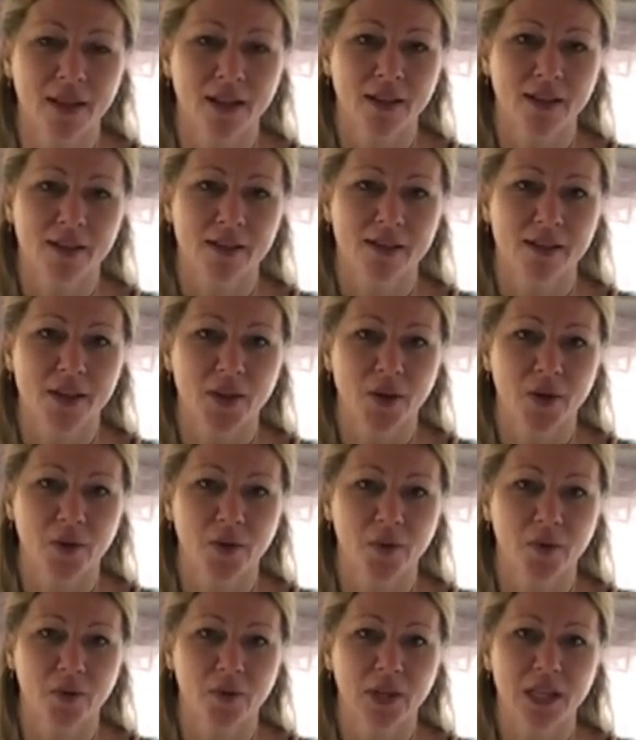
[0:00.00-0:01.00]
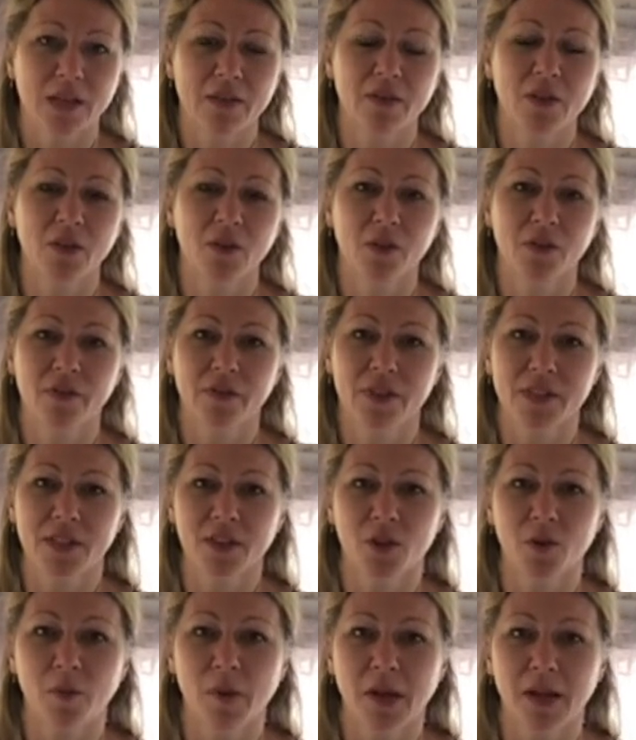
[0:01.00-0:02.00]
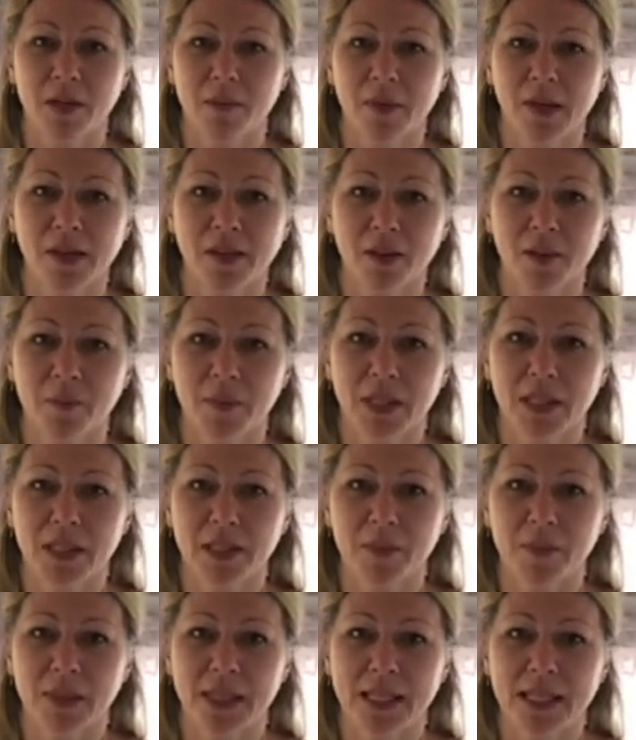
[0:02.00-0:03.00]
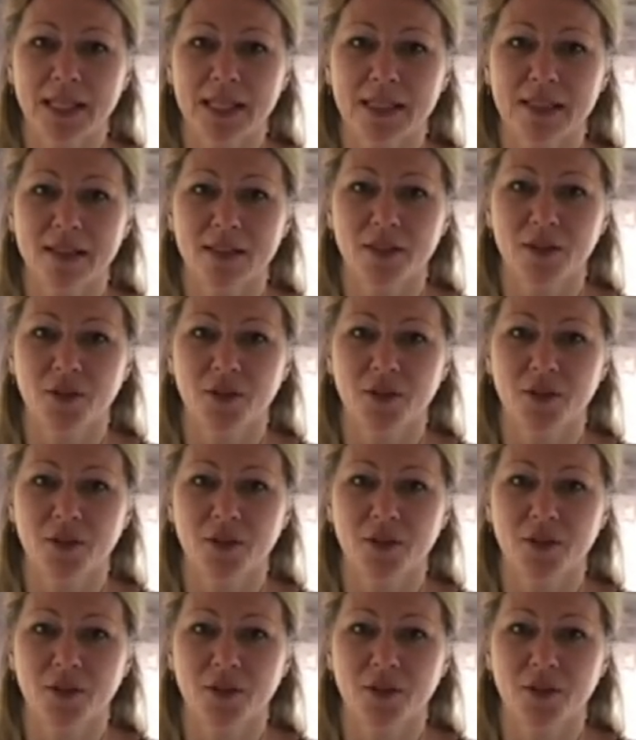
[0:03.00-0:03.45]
So even though your physical body might not be in the place,